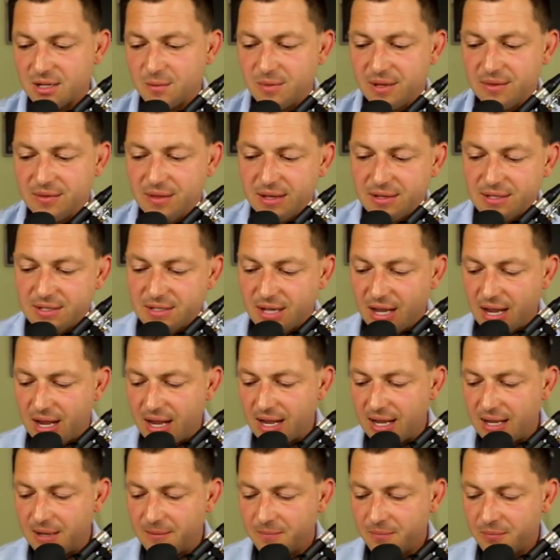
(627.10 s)
them and they
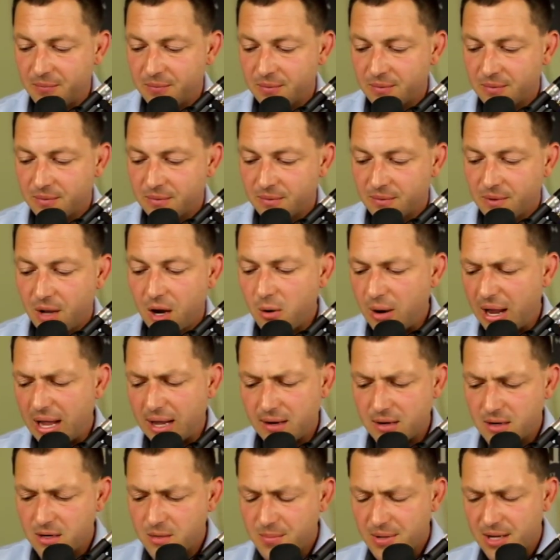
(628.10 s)
say, oh,
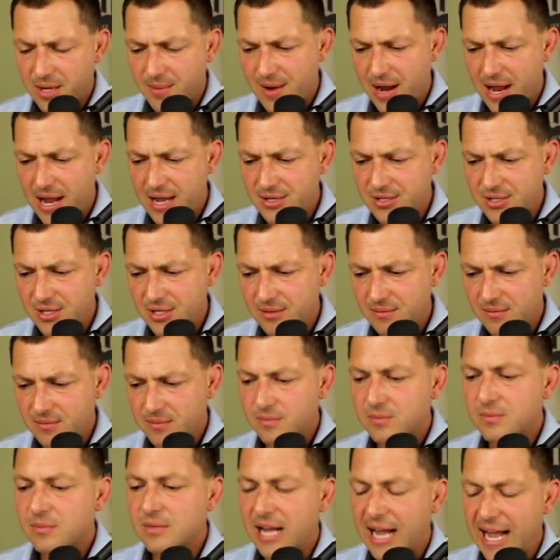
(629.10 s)
how did I pick my
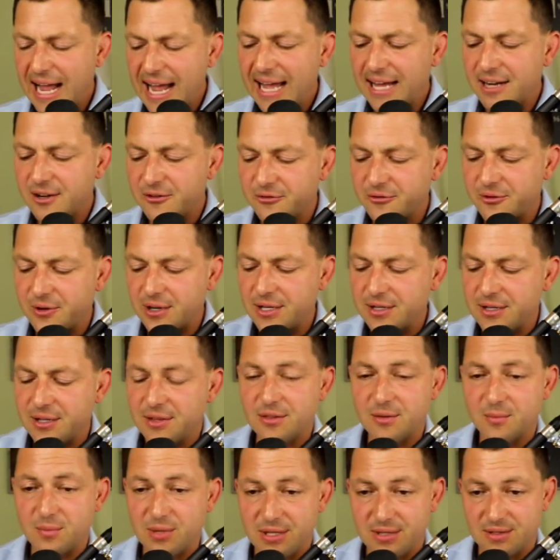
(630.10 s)
agent? I had a friend
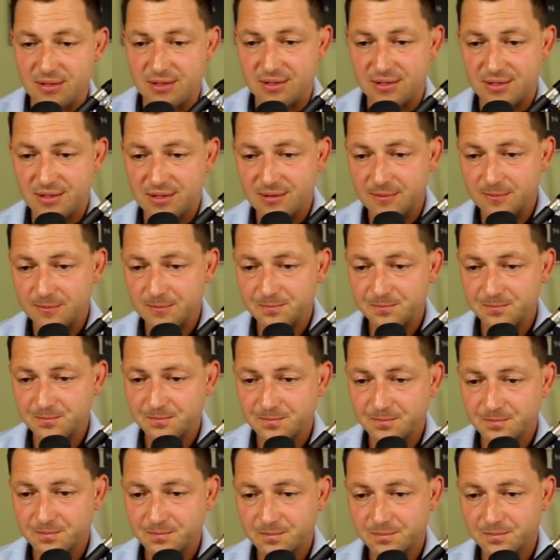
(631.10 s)
in the business.
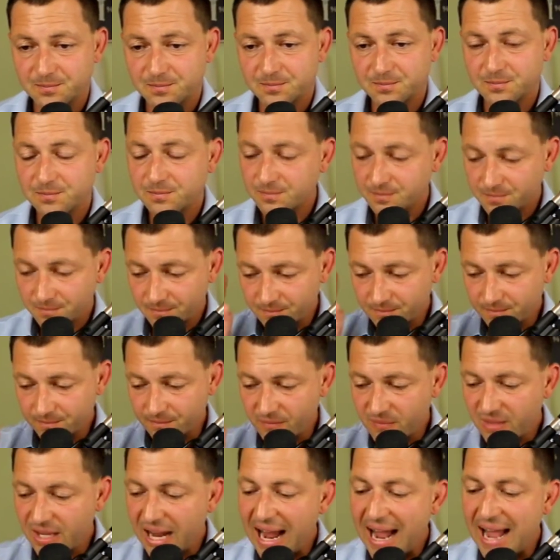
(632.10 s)

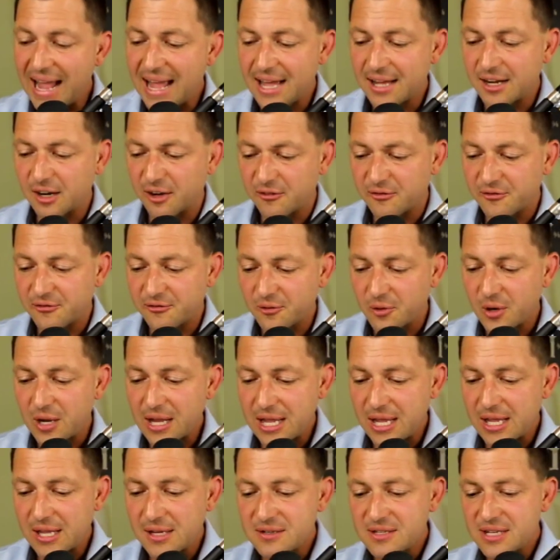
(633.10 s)
I had a
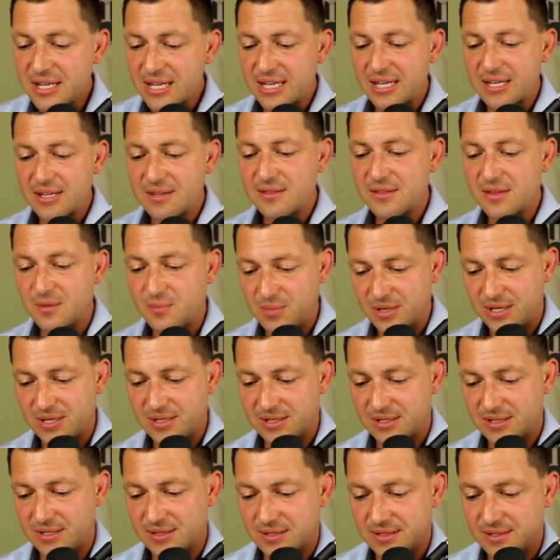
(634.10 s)
friend in the
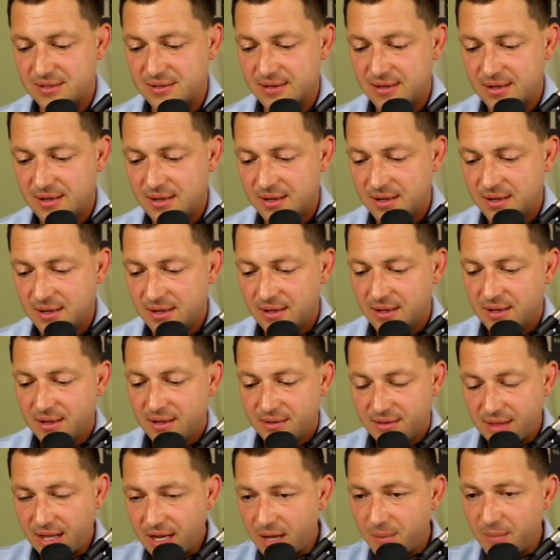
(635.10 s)
business.
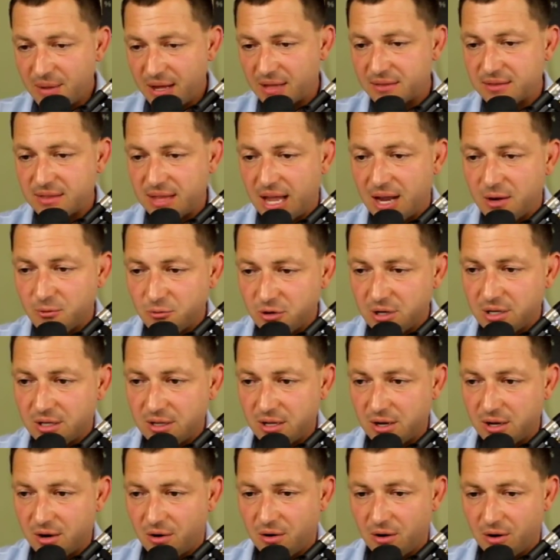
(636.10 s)
Think about that
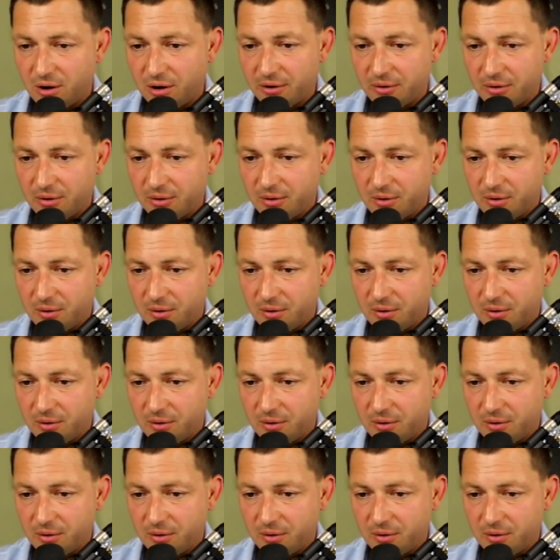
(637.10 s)
really hard.